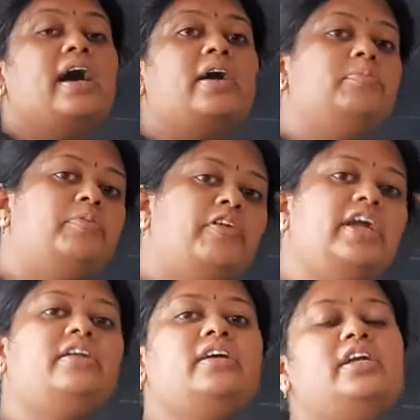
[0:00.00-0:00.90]
and
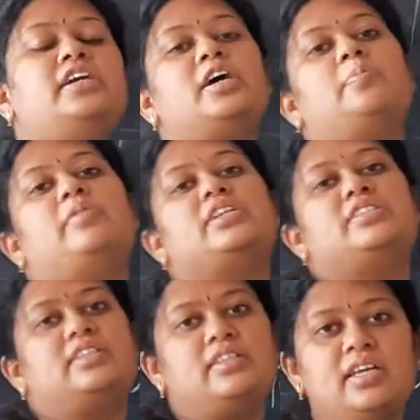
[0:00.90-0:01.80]
brain interprets
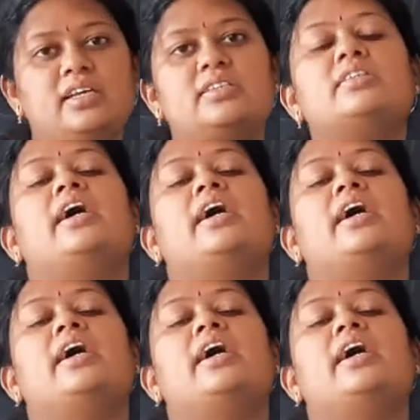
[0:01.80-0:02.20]
the things